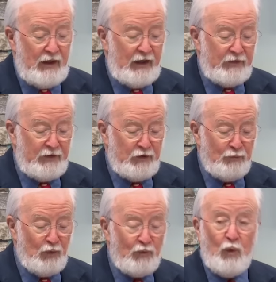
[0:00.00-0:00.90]
and then you
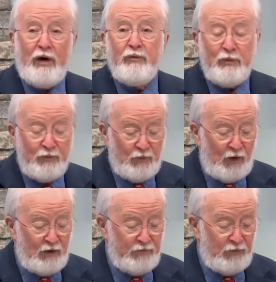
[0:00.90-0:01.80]
move away from the
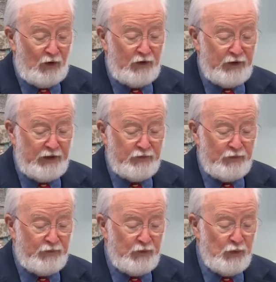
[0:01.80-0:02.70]
fallen, fallen
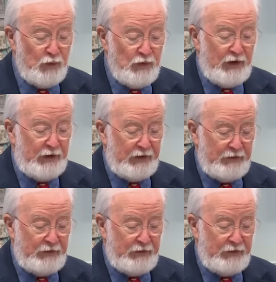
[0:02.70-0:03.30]
angel view uh,